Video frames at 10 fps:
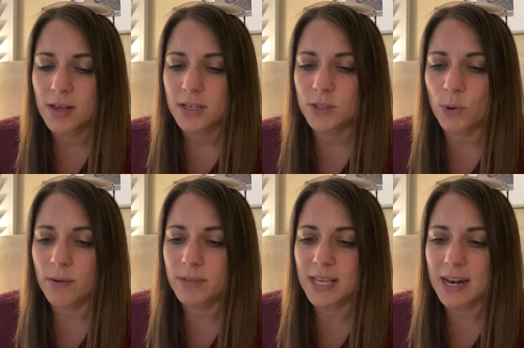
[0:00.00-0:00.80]

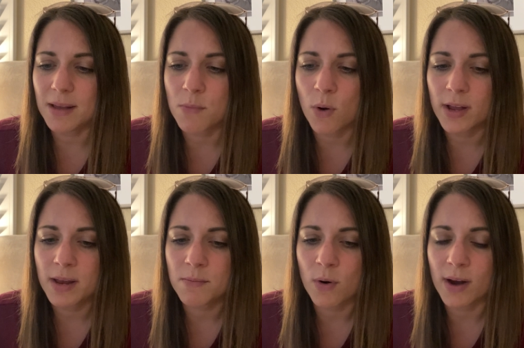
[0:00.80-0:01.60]
Soren was getting more
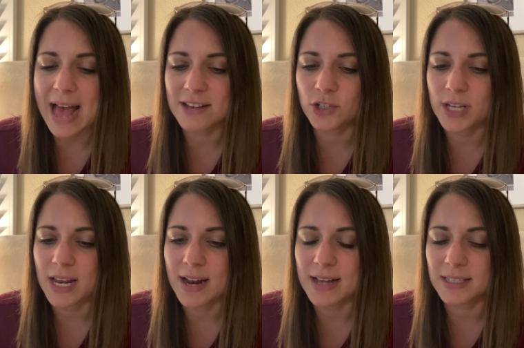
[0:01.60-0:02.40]
and more
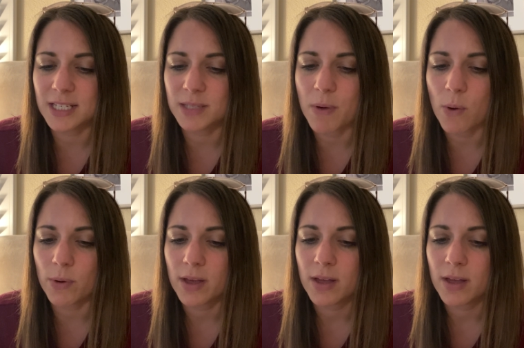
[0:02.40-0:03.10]
agitated as he spoke.